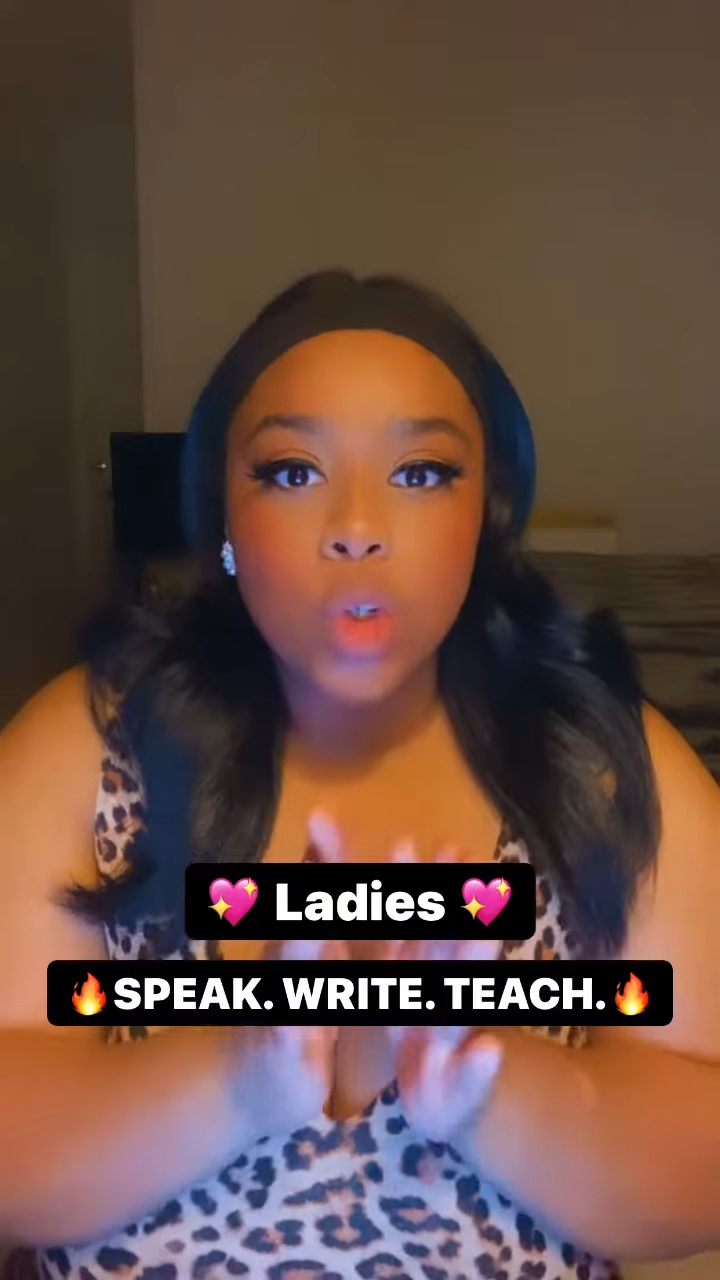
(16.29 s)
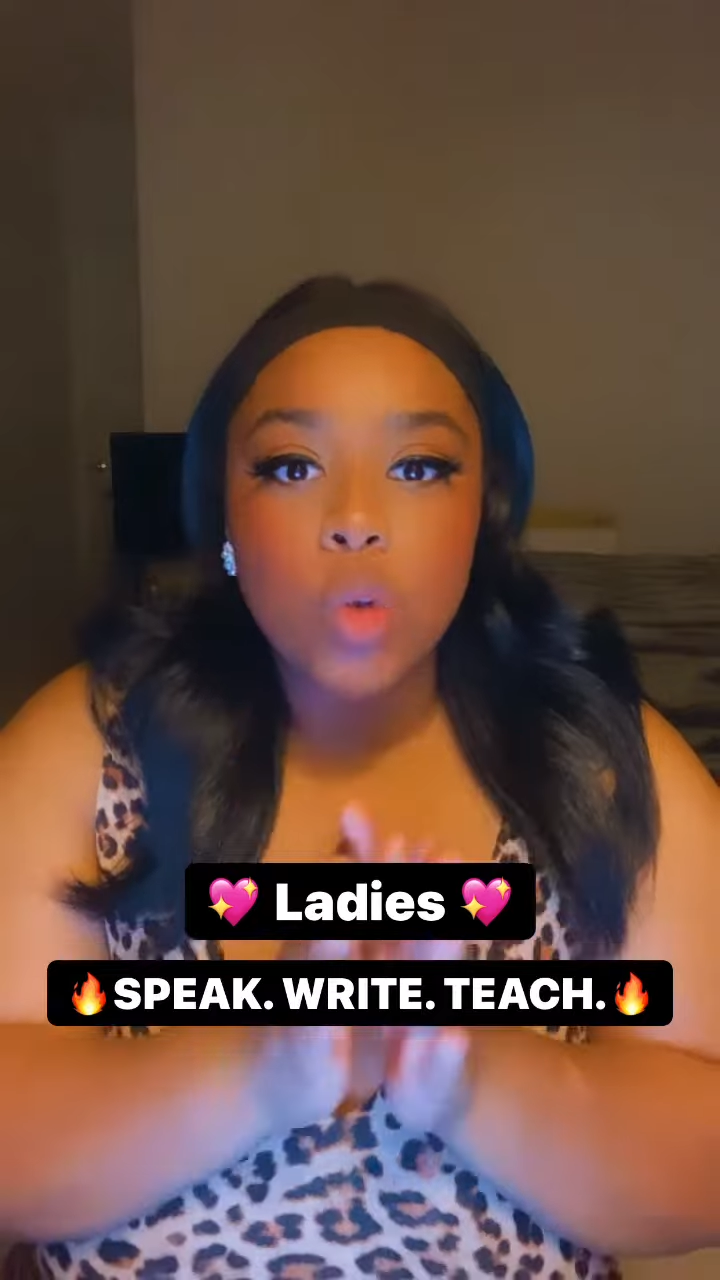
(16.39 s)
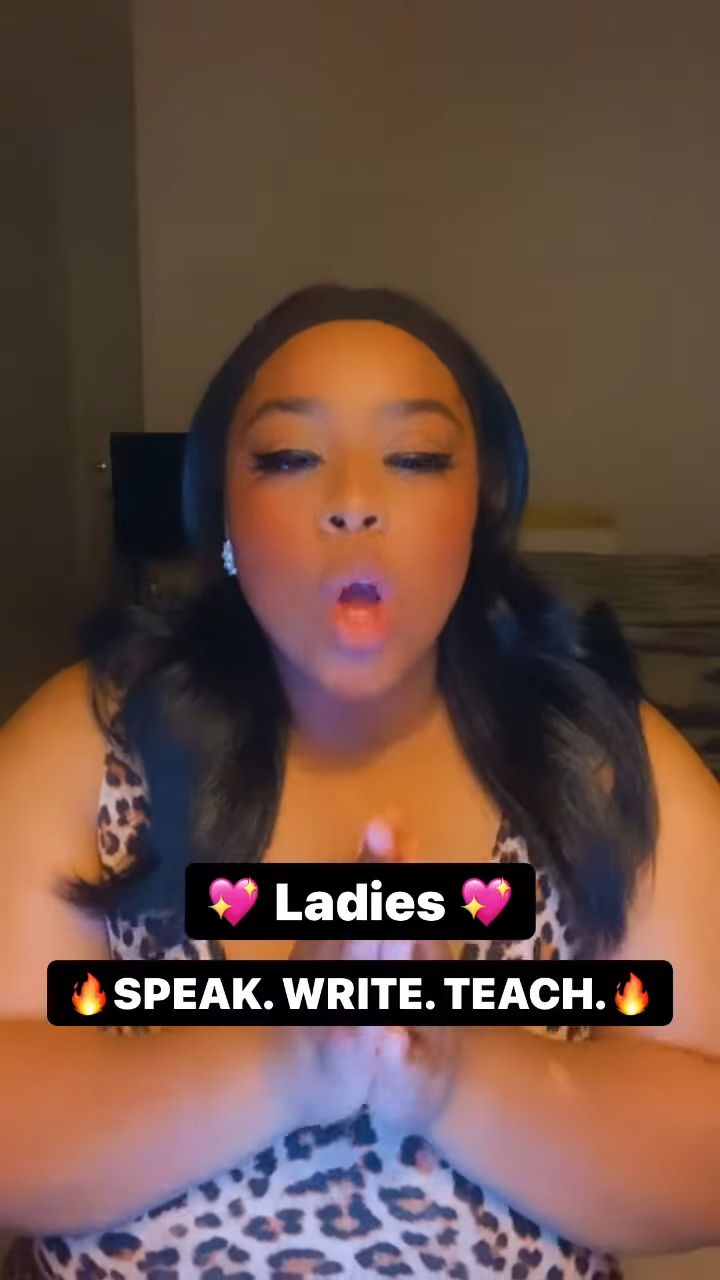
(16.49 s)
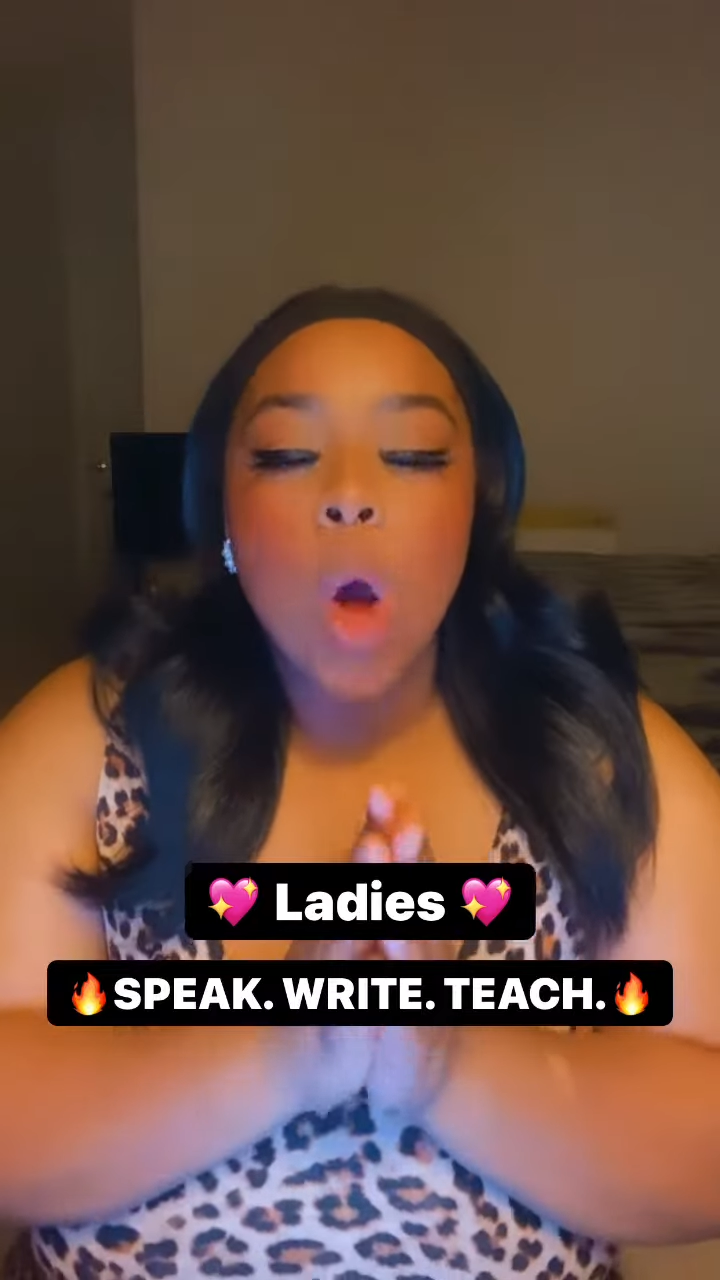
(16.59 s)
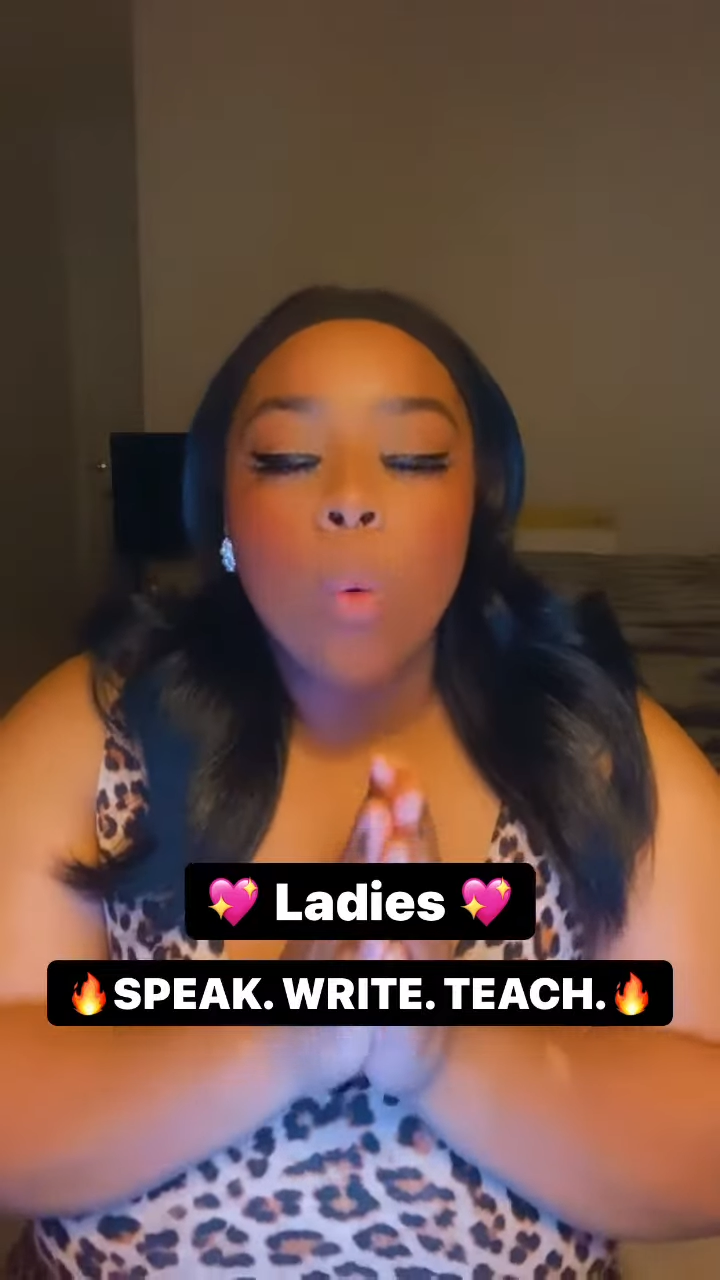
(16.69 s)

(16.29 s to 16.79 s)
you